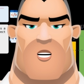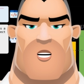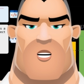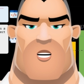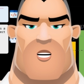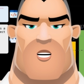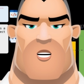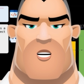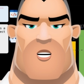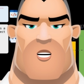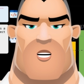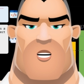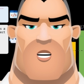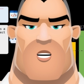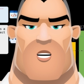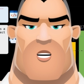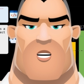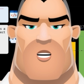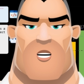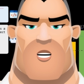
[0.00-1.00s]
Okay,
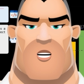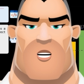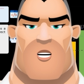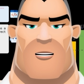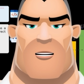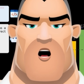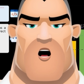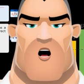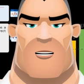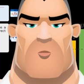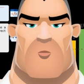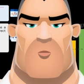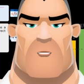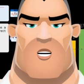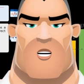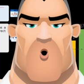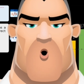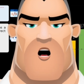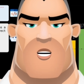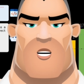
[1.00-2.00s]
Samuel,
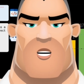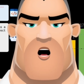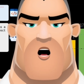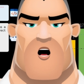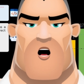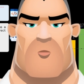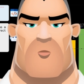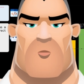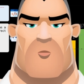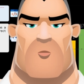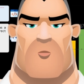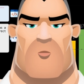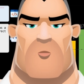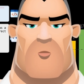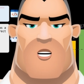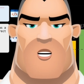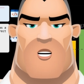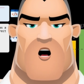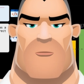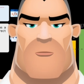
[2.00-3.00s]
so we're stuck.
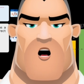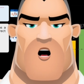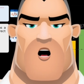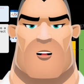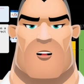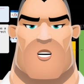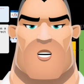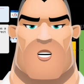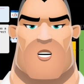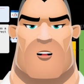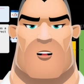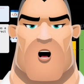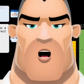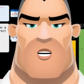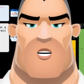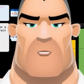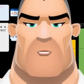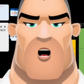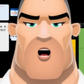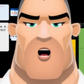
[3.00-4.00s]
Our model's
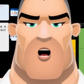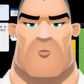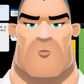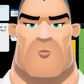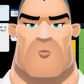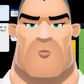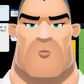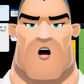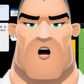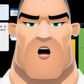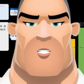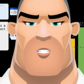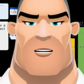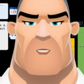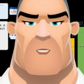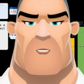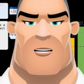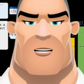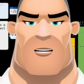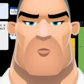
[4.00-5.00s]
classifying
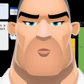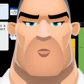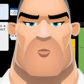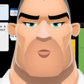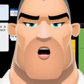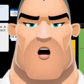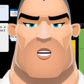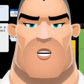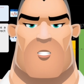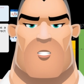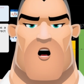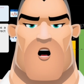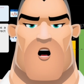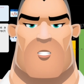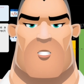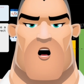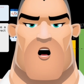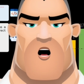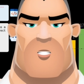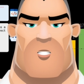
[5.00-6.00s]
everything as
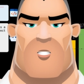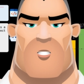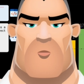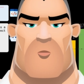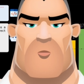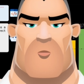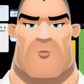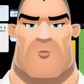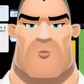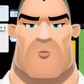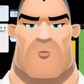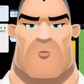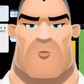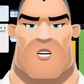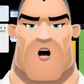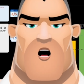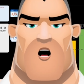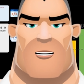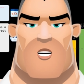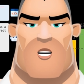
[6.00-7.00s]
non-nodule,
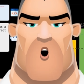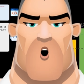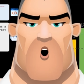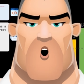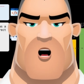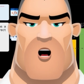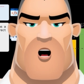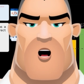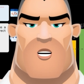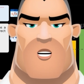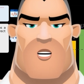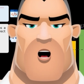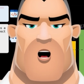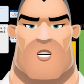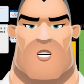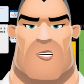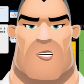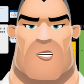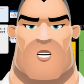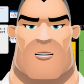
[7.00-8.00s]
but the overall
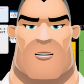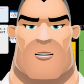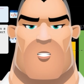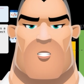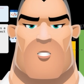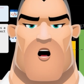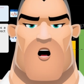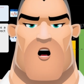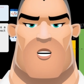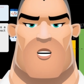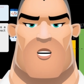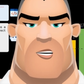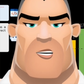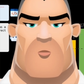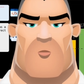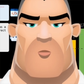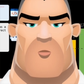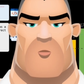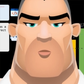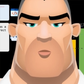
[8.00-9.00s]
accuracy looks
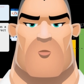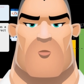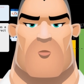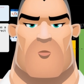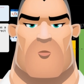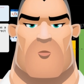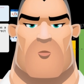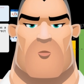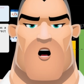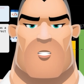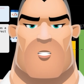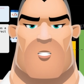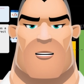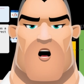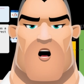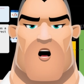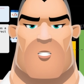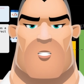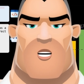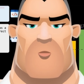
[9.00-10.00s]
great. What
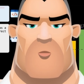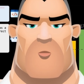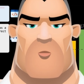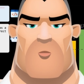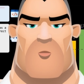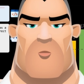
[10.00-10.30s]
gives?